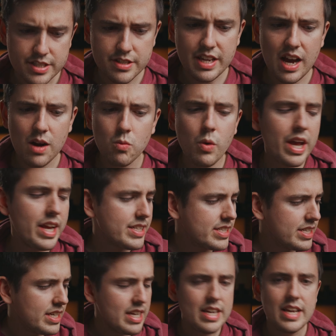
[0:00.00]
So yeah,
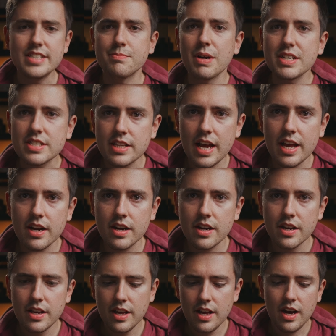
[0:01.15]
weight, it's much
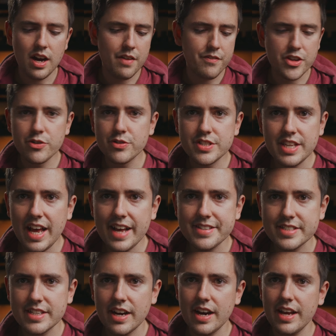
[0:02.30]
lighter. If you're using the
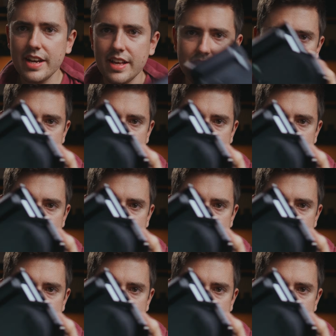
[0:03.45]
S9 and the